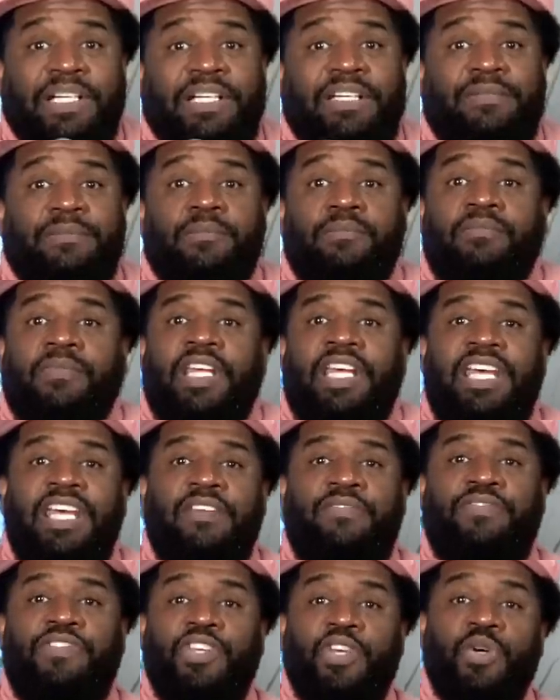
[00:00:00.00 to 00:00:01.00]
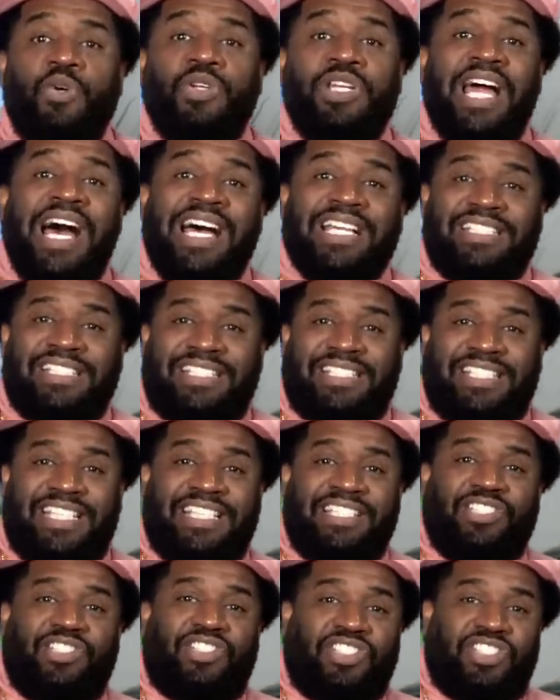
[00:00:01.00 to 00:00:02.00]
But if you're not
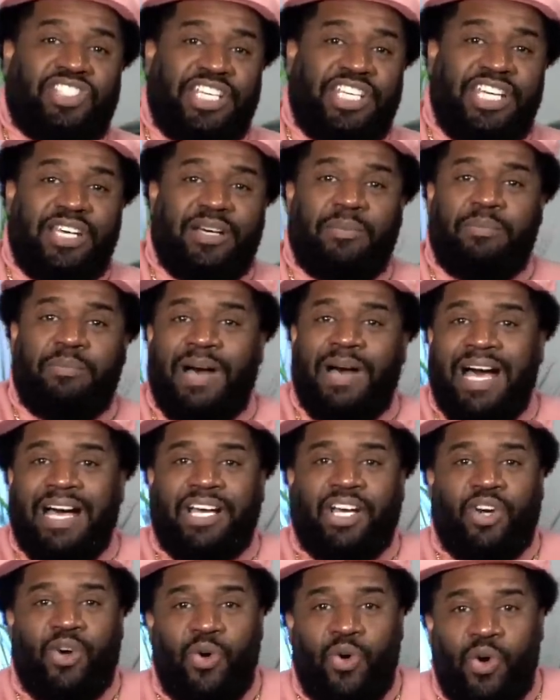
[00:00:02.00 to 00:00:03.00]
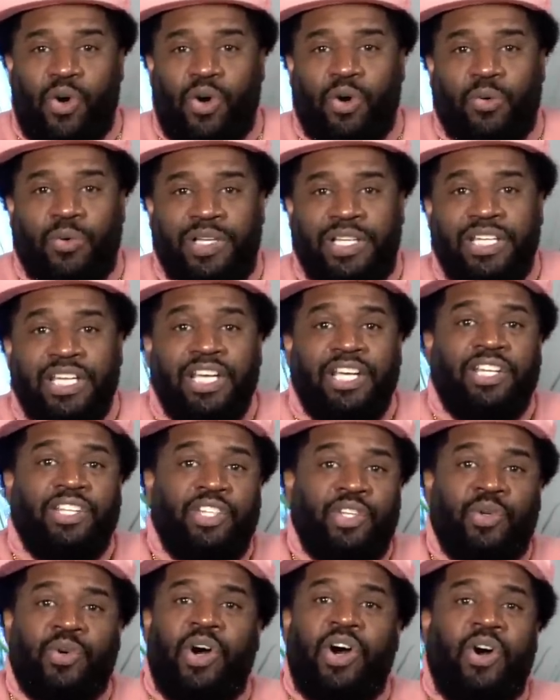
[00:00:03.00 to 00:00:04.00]
sincere by Corey,
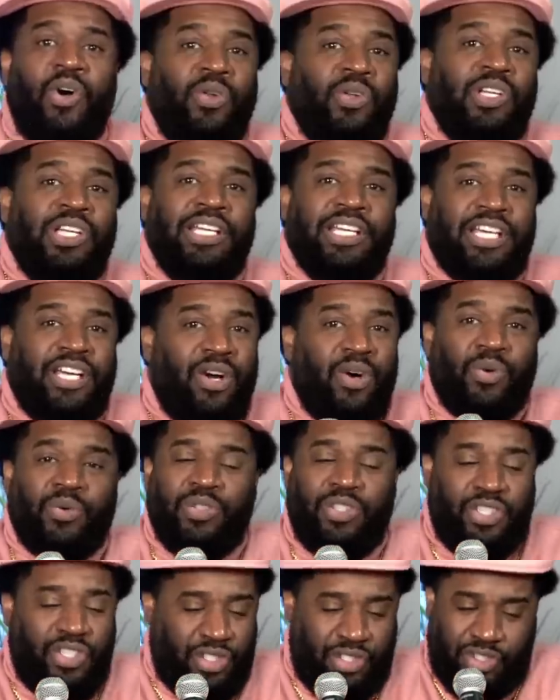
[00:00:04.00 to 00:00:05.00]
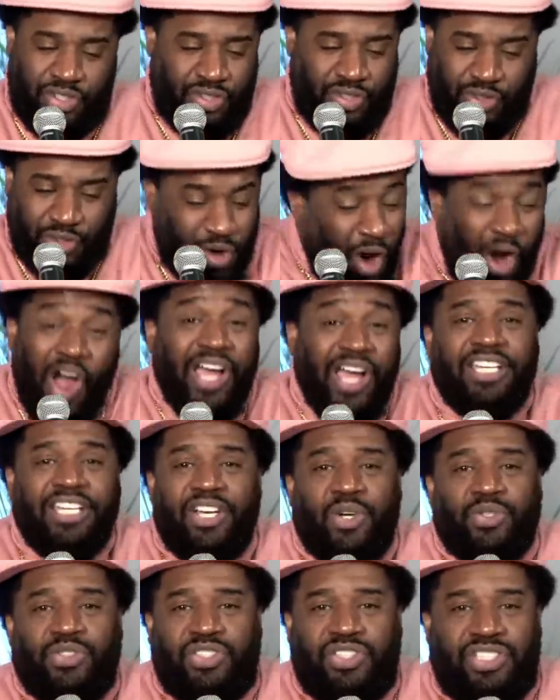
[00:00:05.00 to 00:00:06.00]
you only going to
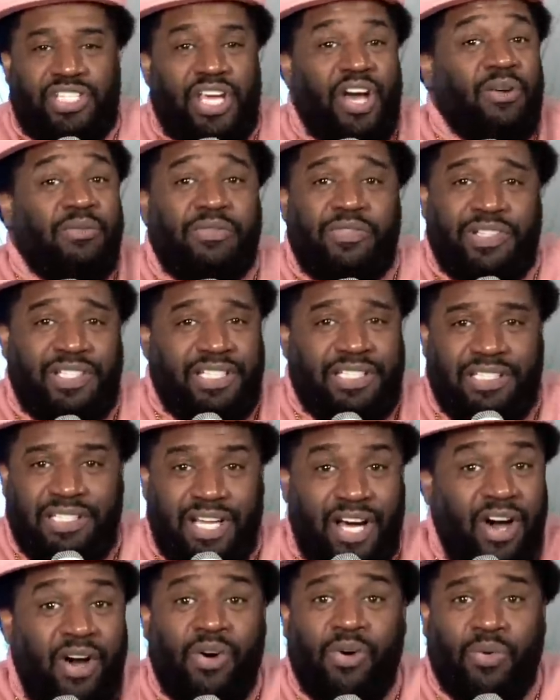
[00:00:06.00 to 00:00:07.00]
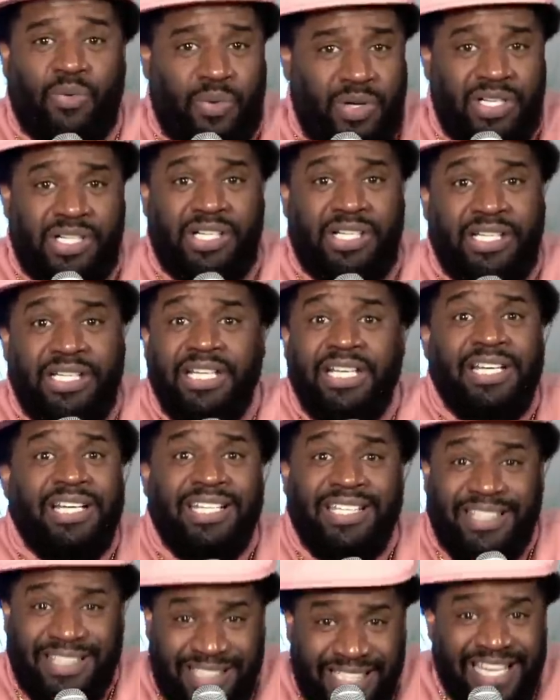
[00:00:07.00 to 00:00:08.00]
destroy yourself in the long run
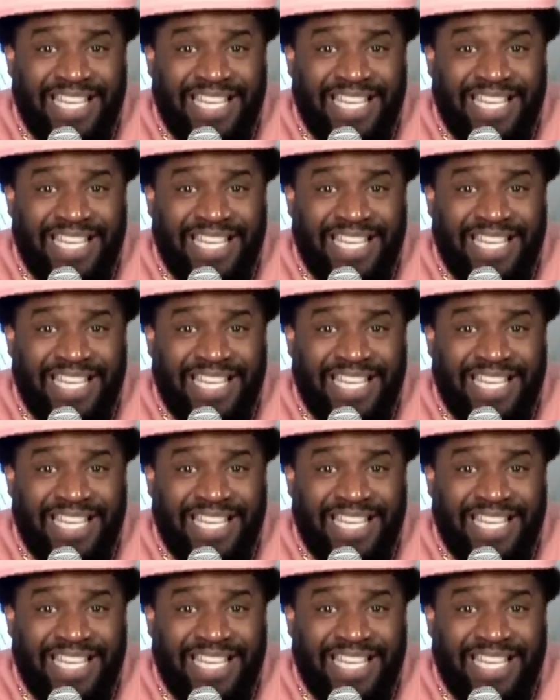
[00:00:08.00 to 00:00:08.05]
